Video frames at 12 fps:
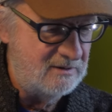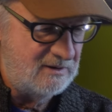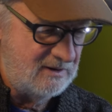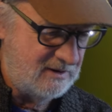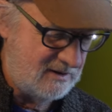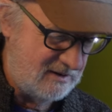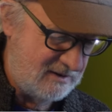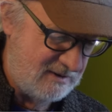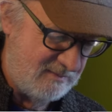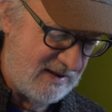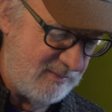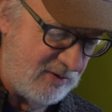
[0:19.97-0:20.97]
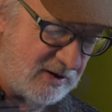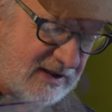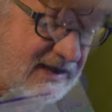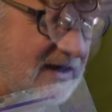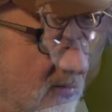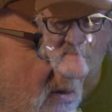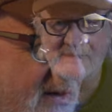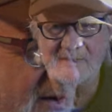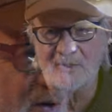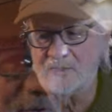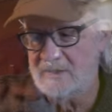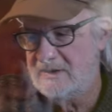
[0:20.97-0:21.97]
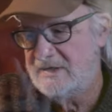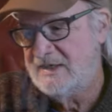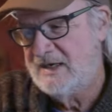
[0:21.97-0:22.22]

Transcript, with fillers: uh, my book again with you.